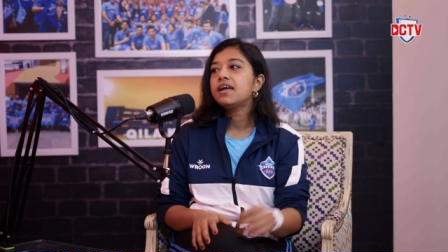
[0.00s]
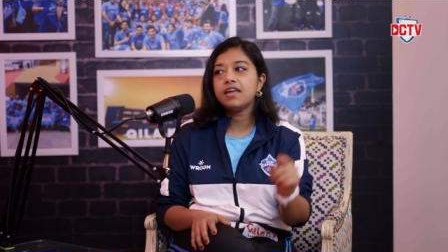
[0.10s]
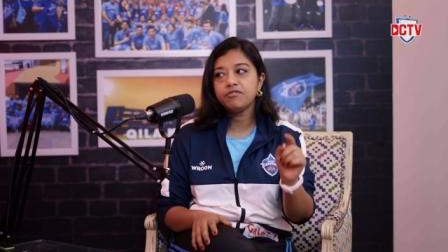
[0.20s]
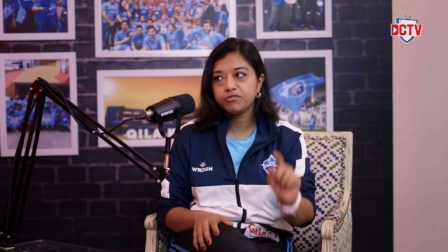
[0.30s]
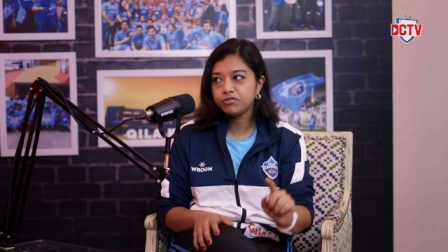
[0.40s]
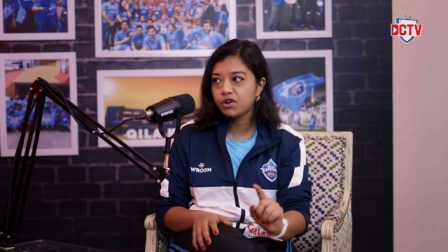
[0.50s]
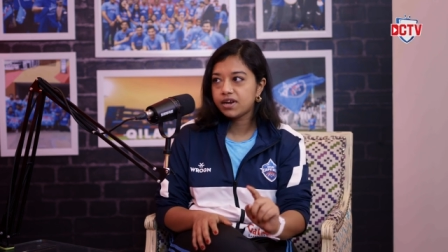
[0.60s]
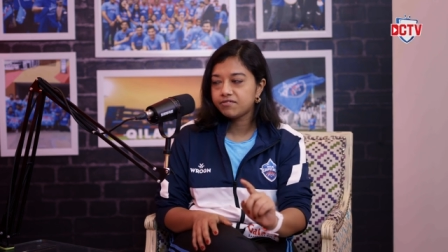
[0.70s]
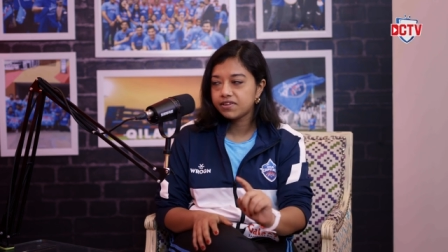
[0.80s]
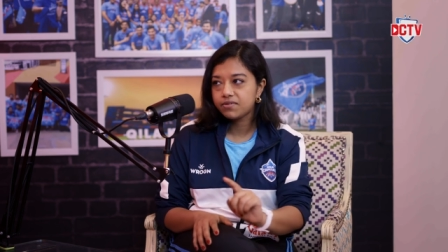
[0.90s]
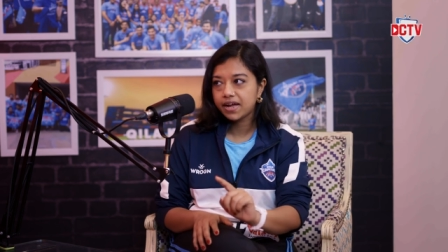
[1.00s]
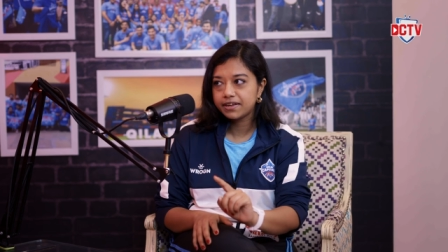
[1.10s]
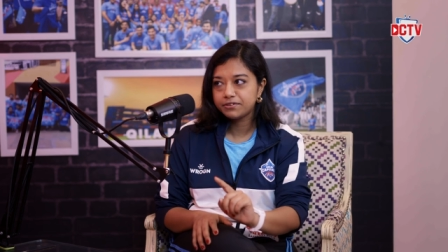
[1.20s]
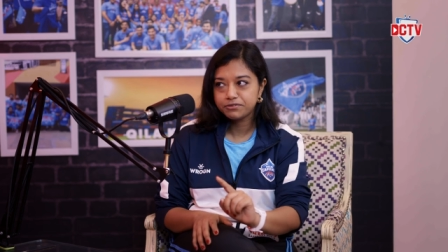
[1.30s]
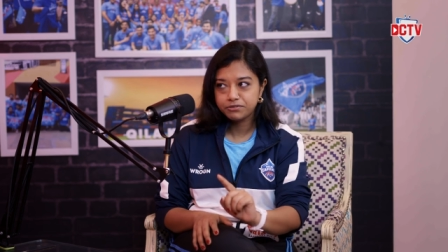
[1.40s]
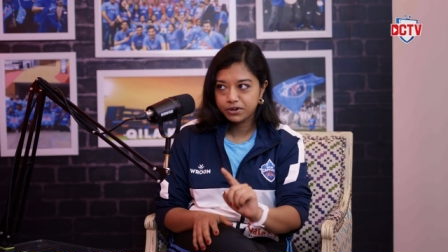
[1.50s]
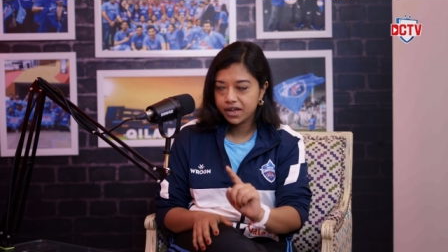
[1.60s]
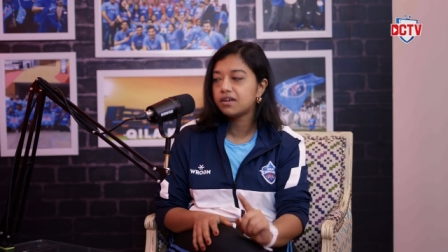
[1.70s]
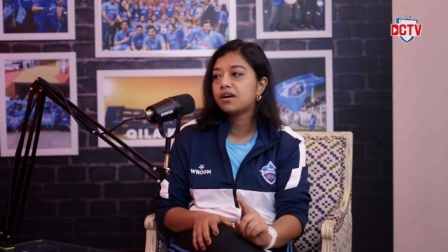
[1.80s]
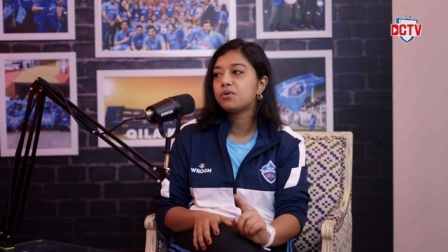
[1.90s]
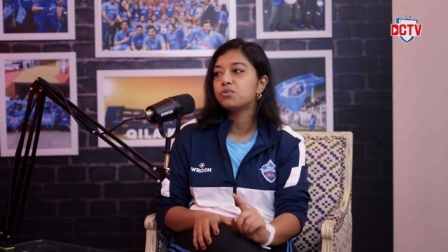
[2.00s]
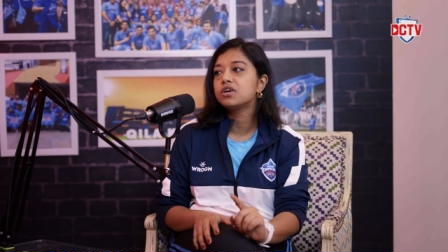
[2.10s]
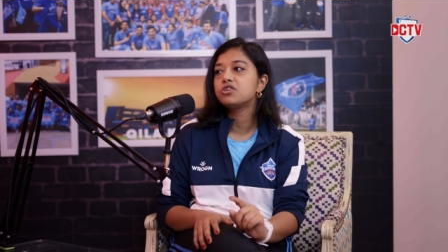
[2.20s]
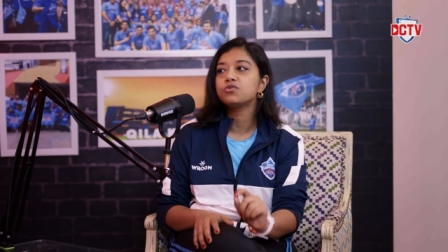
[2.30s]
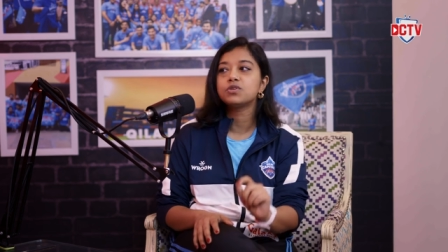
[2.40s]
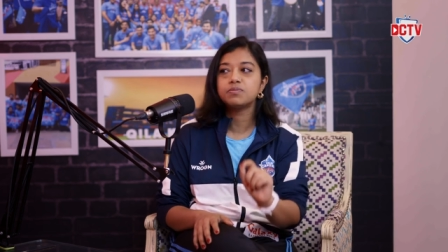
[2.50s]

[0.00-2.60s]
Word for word: if your lovely wife Rianna were to